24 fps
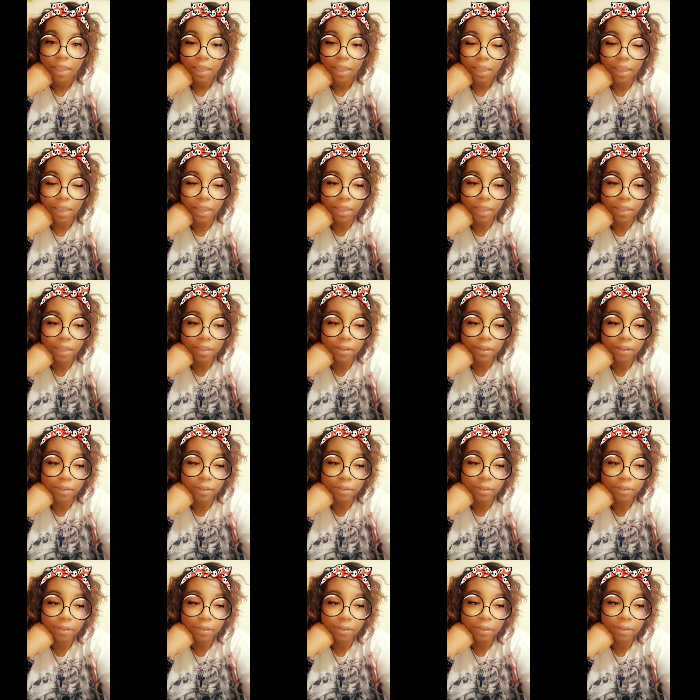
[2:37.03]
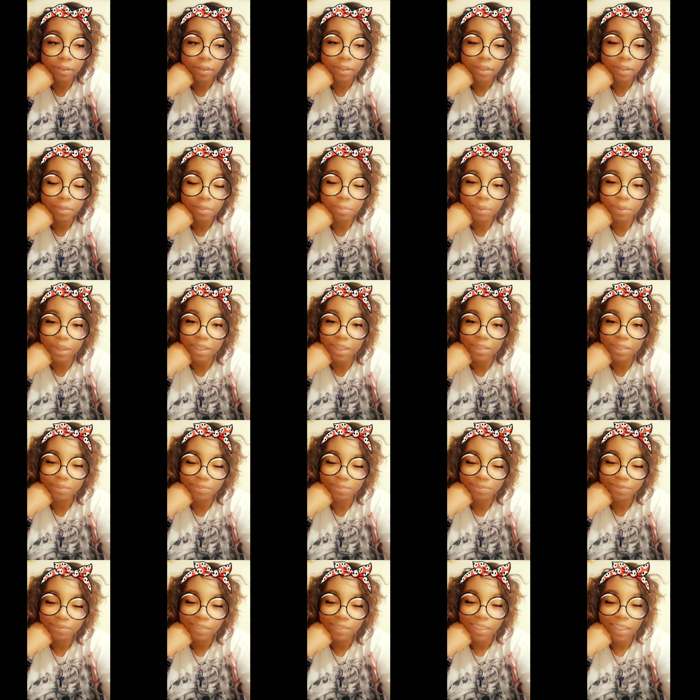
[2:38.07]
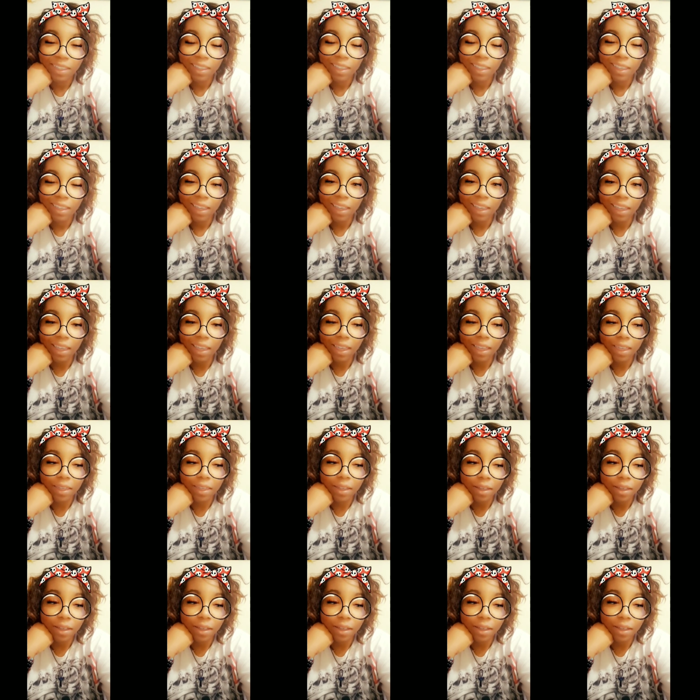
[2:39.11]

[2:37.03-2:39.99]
And, but hey,